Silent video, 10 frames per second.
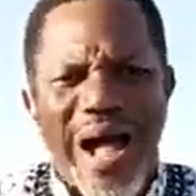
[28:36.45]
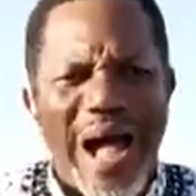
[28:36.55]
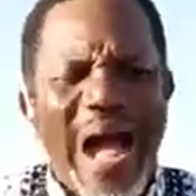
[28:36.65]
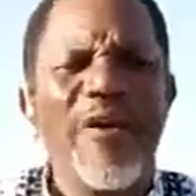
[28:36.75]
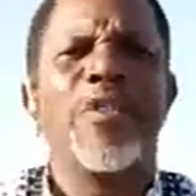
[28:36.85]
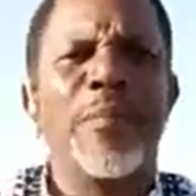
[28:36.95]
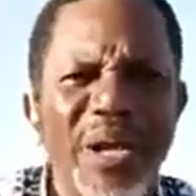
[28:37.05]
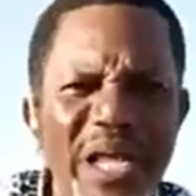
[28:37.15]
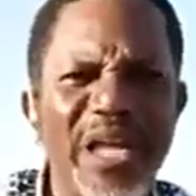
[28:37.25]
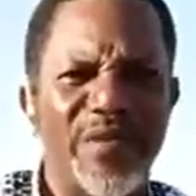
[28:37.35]
I have the
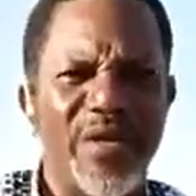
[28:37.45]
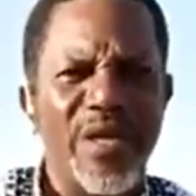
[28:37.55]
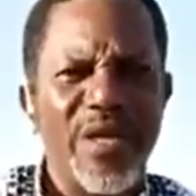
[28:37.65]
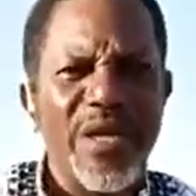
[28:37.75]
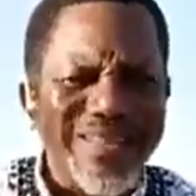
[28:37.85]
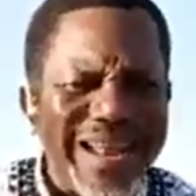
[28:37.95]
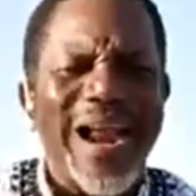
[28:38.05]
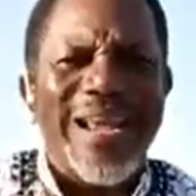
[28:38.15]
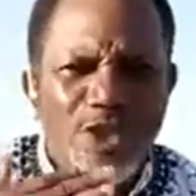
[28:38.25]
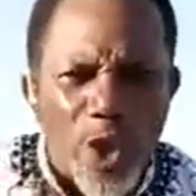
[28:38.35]
belief
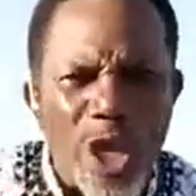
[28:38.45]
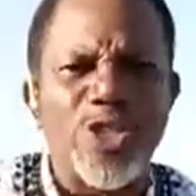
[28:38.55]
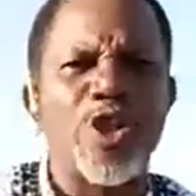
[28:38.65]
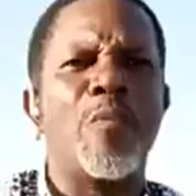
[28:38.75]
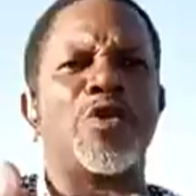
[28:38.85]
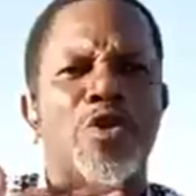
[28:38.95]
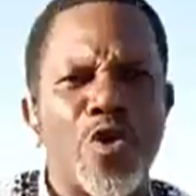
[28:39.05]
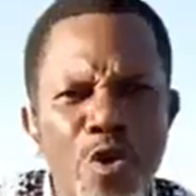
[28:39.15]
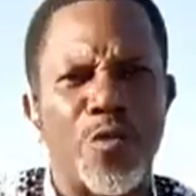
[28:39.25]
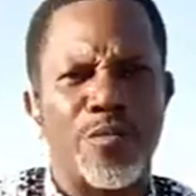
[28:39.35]
that restoration must
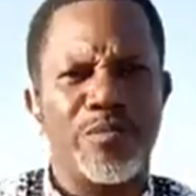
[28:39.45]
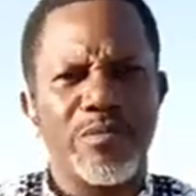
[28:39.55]
come.